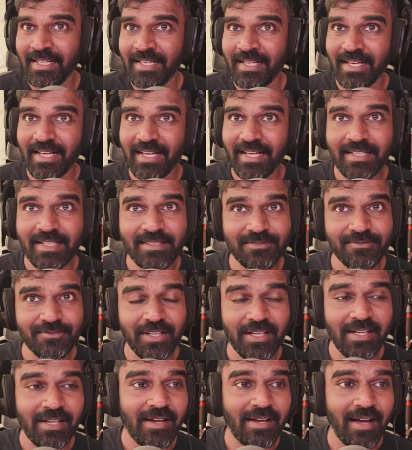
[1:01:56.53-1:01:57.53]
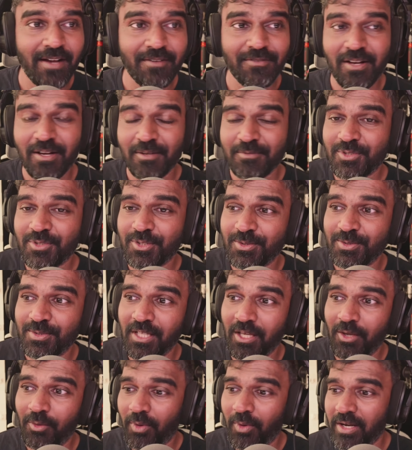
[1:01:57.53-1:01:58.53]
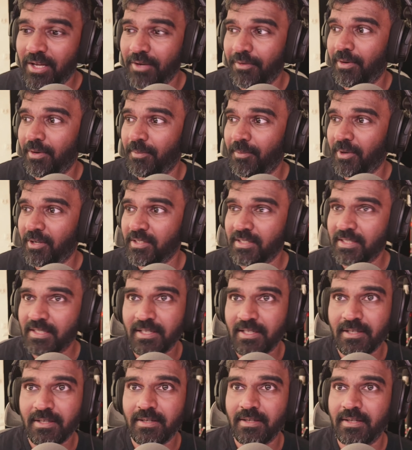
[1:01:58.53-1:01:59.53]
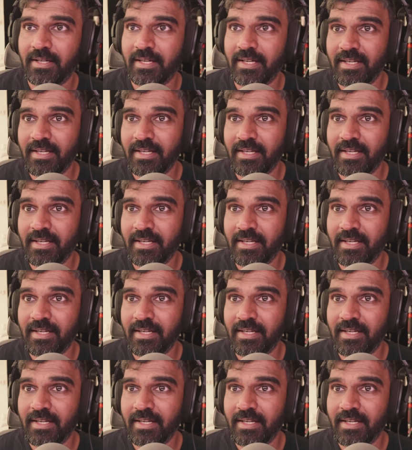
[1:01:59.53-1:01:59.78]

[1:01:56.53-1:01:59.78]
And we have come to the 1 hour mark. I